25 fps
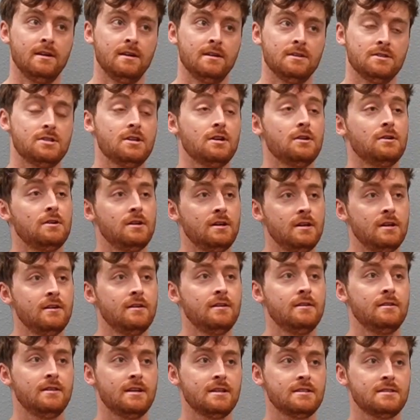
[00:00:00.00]
So
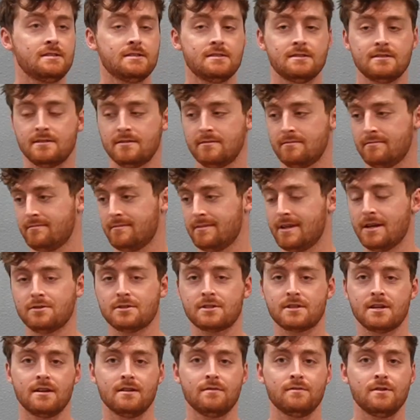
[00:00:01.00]
that
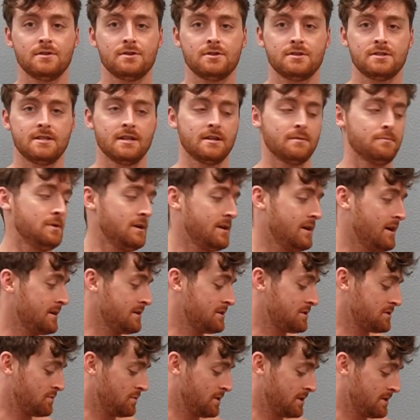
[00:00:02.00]
was kind of interesting, but I
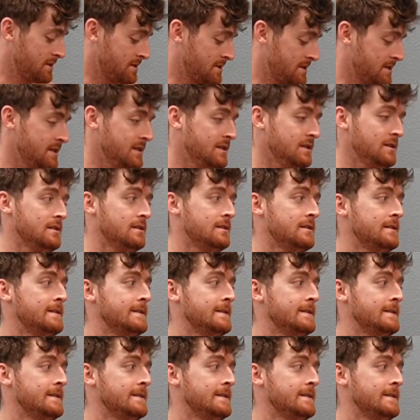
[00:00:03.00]
just wanted to see